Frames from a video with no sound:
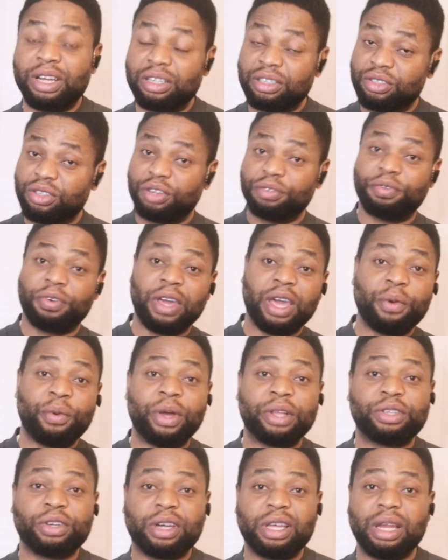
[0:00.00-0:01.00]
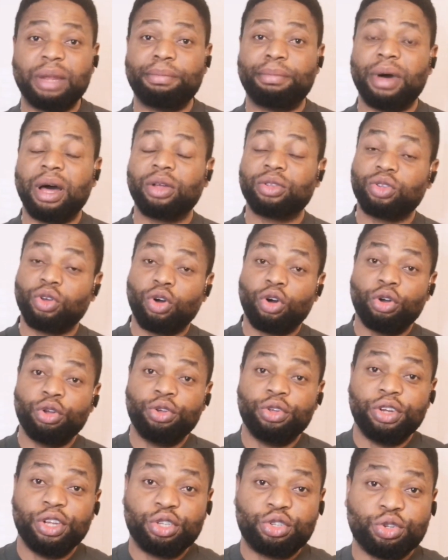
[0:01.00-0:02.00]
and don't forget we're talking about all
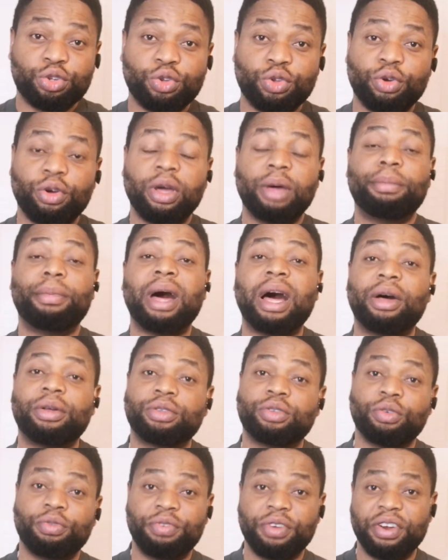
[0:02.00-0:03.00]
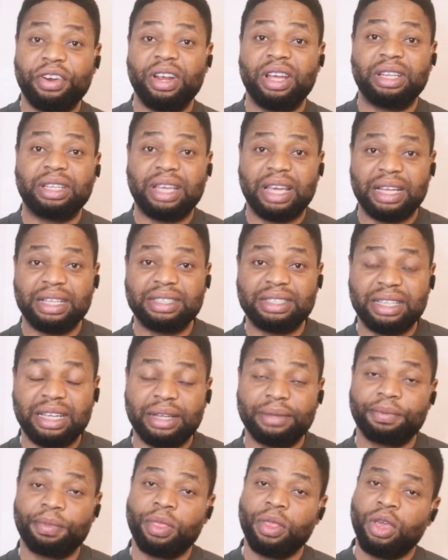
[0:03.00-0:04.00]
you need to know about ovarian
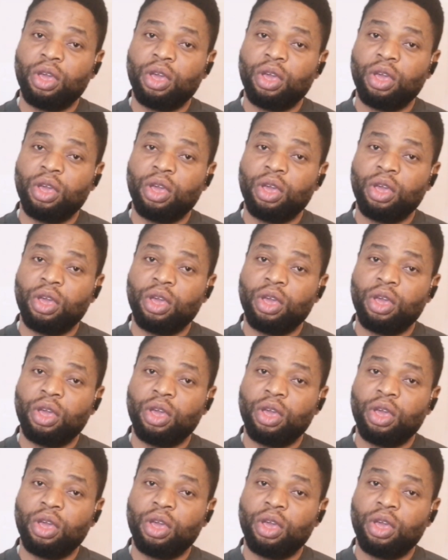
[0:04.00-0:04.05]
cancer.